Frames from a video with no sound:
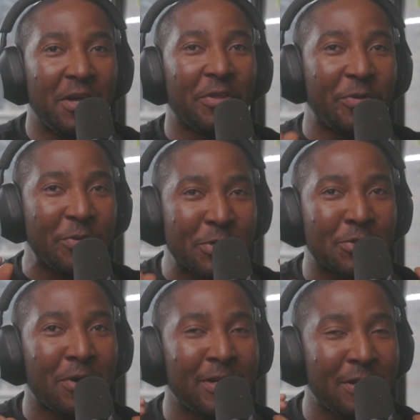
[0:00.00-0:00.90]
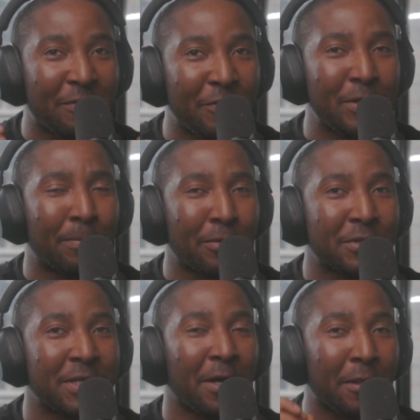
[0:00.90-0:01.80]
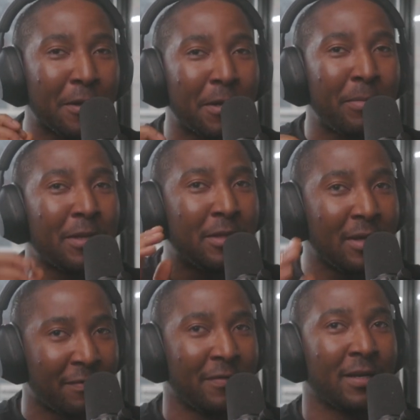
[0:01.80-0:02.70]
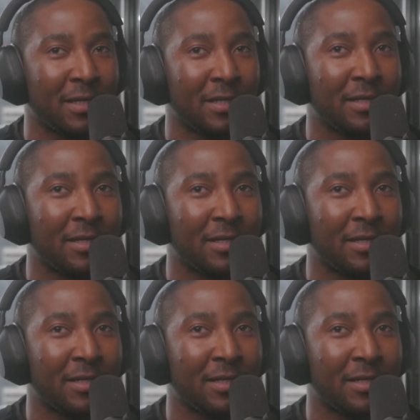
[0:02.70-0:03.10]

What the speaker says: You starting to view the person a little bit differently